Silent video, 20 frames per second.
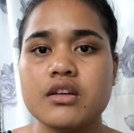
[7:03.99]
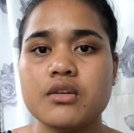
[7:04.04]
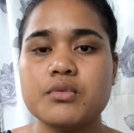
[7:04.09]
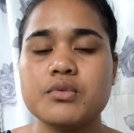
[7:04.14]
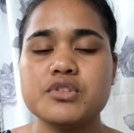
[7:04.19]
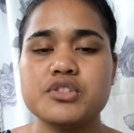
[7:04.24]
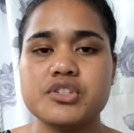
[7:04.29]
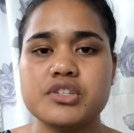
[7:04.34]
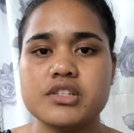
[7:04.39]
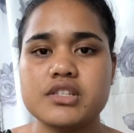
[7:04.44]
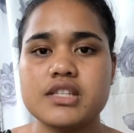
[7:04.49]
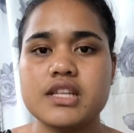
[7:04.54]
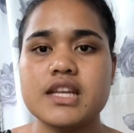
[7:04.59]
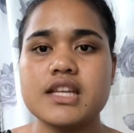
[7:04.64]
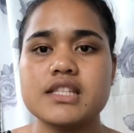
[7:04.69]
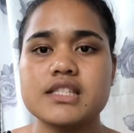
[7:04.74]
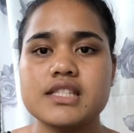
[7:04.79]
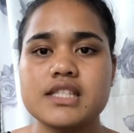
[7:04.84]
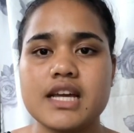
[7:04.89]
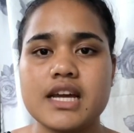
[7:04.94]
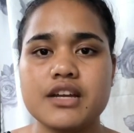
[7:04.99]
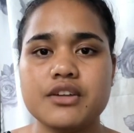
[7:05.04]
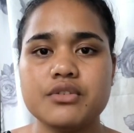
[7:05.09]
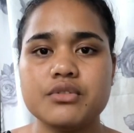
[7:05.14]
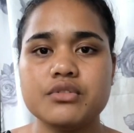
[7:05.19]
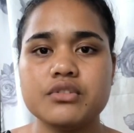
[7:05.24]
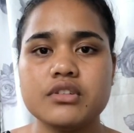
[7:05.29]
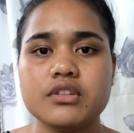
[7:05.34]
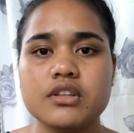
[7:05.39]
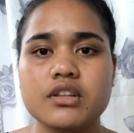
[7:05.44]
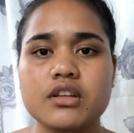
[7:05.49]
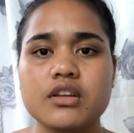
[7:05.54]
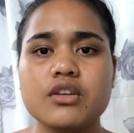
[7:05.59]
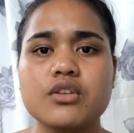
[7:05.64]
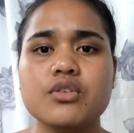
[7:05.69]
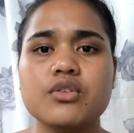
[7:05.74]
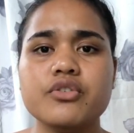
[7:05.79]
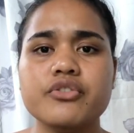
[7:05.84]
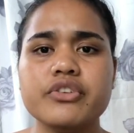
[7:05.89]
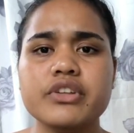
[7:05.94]
which is entitled
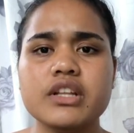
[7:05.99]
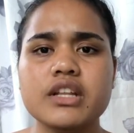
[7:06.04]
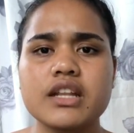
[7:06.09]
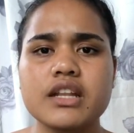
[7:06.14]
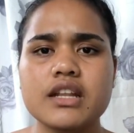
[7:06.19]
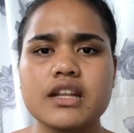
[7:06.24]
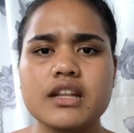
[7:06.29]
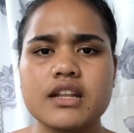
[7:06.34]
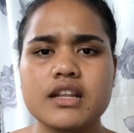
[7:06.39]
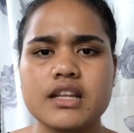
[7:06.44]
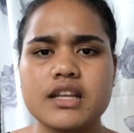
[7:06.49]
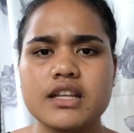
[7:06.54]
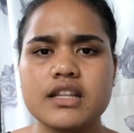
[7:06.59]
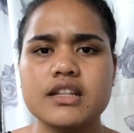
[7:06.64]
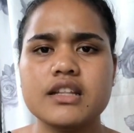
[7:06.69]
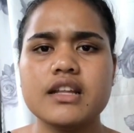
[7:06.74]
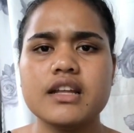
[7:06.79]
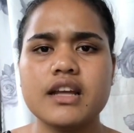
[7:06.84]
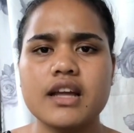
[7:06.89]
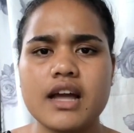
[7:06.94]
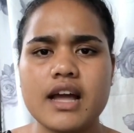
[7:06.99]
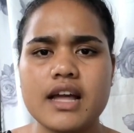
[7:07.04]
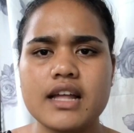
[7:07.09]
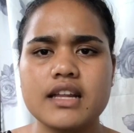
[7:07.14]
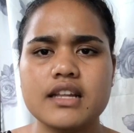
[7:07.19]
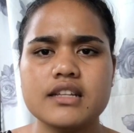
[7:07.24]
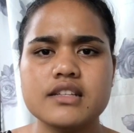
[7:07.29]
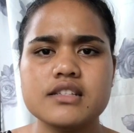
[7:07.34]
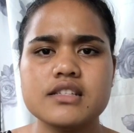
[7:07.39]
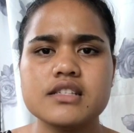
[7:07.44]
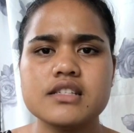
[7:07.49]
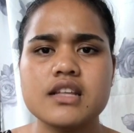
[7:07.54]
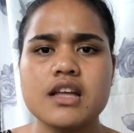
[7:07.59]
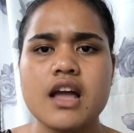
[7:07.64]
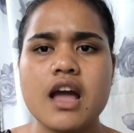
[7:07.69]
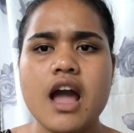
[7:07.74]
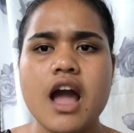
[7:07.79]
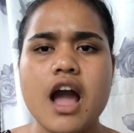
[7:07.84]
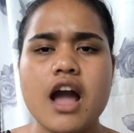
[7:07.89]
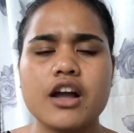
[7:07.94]
COVID in the Islands,
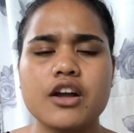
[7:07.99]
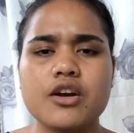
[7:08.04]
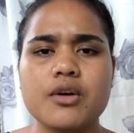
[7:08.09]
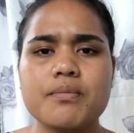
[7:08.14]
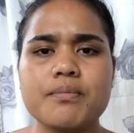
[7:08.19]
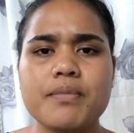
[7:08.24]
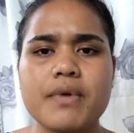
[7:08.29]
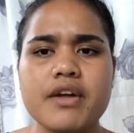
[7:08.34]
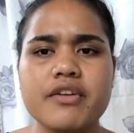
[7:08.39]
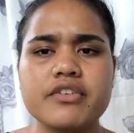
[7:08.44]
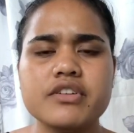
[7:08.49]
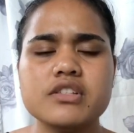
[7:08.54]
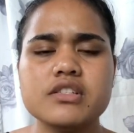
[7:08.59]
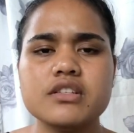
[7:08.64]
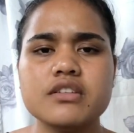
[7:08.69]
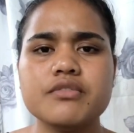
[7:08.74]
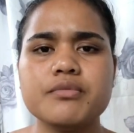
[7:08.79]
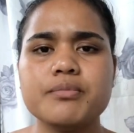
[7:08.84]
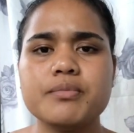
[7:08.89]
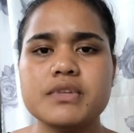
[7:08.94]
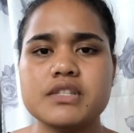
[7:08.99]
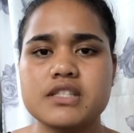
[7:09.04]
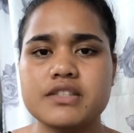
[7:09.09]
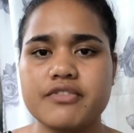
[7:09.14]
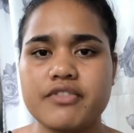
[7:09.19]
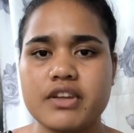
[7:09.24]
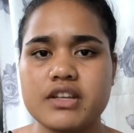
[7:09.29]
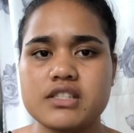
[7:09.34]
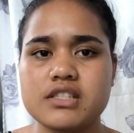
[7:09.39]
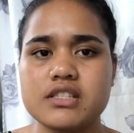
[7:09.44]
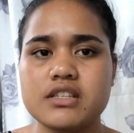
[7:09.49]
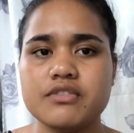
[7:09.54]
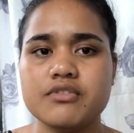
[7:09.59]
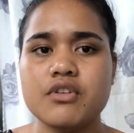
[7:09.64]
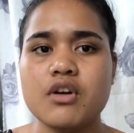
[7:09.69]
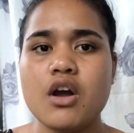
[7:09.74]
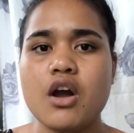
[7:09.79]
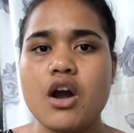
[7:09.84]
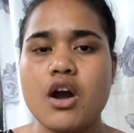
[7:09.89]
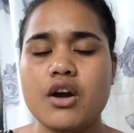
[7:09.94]
a comparative perspective
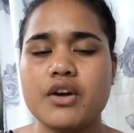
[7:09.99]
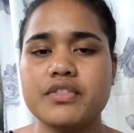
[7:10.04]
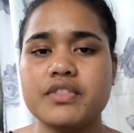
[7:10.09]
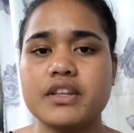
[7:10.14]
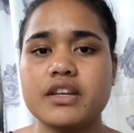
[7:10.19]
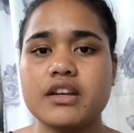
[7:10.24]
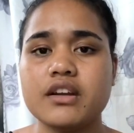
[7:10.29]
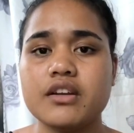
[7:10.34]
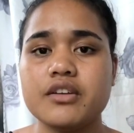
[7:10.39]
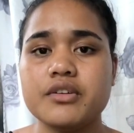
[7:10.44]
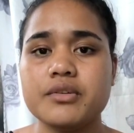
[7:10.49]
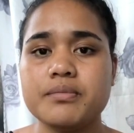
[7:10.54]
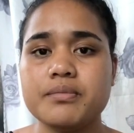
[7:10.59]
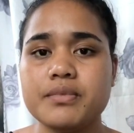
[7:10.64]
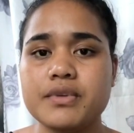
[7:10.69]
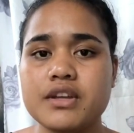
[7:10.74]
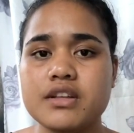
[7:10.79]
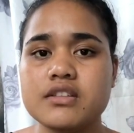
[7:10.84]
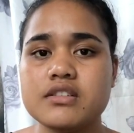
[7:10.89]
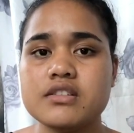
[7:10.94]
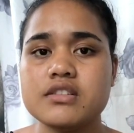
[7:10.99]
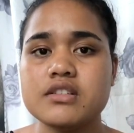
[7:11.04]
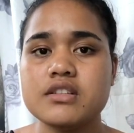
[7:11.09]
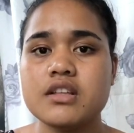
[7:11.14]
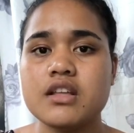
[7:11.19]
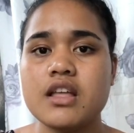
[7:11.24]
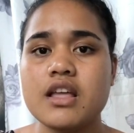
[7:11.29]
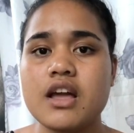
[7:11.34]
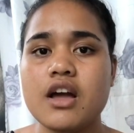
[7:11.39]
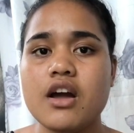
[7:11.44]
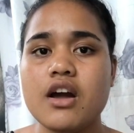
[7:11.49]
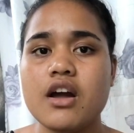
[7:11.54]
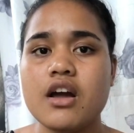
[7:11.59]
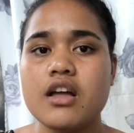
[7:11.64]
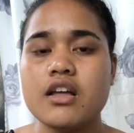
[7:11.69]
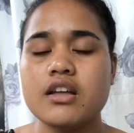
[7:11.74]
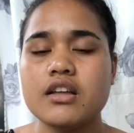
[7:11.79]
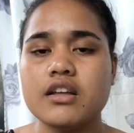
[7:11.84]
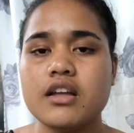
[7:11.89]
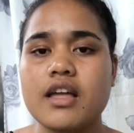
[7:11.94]
on the Caribbean
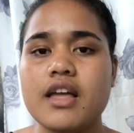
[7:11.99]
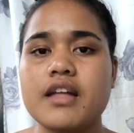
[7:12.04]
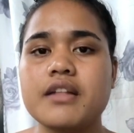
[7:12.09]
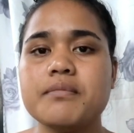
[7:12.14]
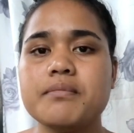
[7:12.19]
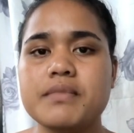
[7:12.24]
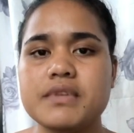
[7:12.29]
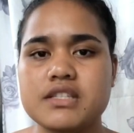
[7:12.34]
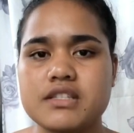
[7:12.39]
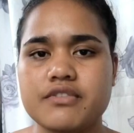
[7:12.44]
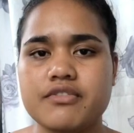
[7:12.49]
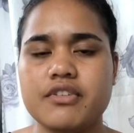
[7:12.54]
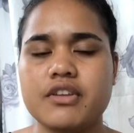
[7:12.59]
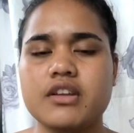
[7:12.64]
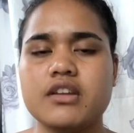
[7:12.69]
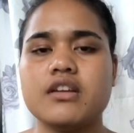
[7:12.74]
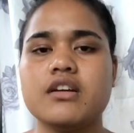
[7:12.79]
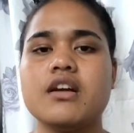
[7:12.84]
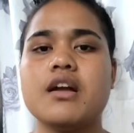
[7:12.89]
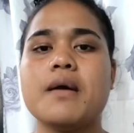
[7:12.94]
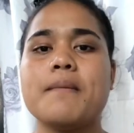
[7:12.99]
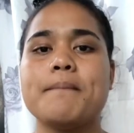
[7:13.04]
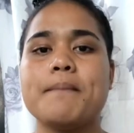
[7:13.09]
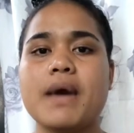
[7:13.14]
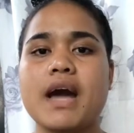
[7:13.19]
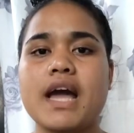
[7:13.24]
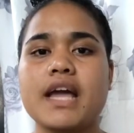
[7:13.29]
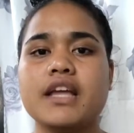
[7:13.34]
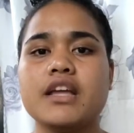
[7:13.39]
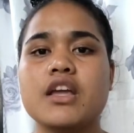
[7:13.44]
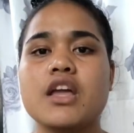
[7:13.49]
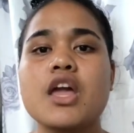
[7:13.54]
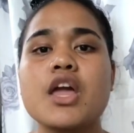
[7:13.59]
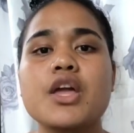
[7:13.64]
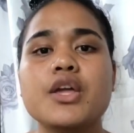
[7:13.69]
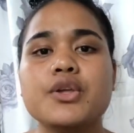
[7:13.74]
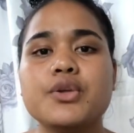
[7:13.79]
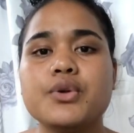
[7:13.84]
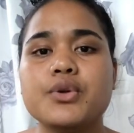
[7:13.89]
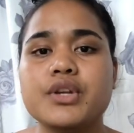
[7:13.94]
and Pacific by
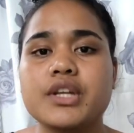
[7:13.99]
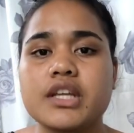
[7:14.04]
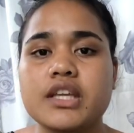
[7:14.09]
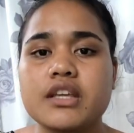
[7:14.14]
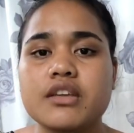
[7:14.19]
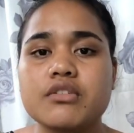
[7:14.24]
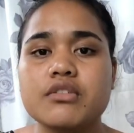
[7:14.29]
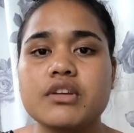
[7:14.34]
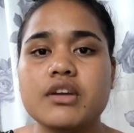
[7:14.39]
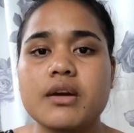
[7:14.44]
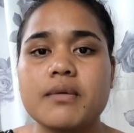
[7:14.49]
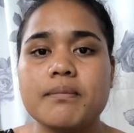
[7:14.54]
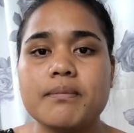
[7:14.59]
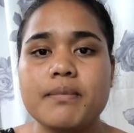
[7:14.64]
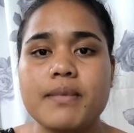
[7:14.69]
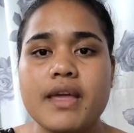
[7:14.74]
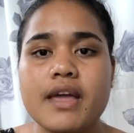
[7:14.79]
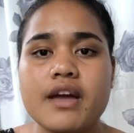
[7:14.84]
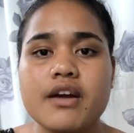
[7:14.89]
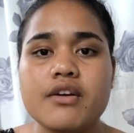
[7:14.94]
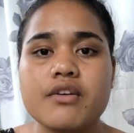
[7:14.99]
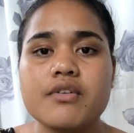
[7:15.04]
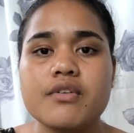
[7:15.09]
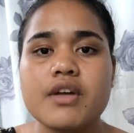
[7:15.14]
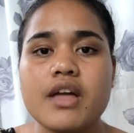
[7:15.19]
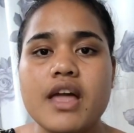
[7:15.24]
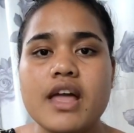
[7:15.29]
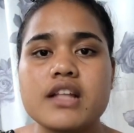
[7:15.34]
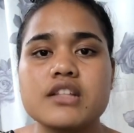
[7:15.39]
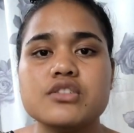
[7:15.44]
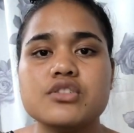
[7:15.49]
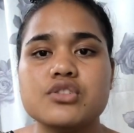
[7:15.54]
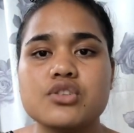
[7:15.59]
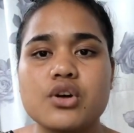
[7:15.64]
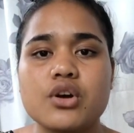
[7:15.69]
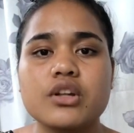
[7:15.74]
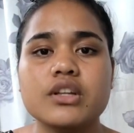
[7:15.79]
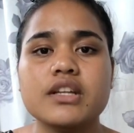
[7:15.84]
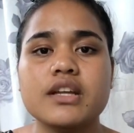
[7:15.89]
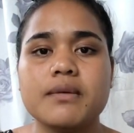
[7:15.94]
Yonikil Campbell and
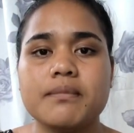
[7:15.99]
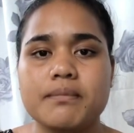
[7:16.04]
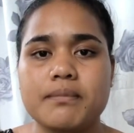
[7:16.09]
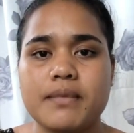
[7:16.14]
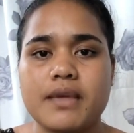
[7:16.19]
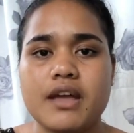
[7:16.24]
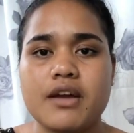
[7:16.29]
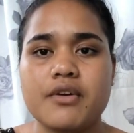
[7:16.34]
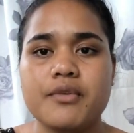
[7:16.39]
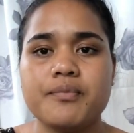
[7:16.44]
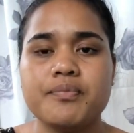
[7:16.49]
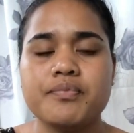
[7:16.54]
Tom Campbell.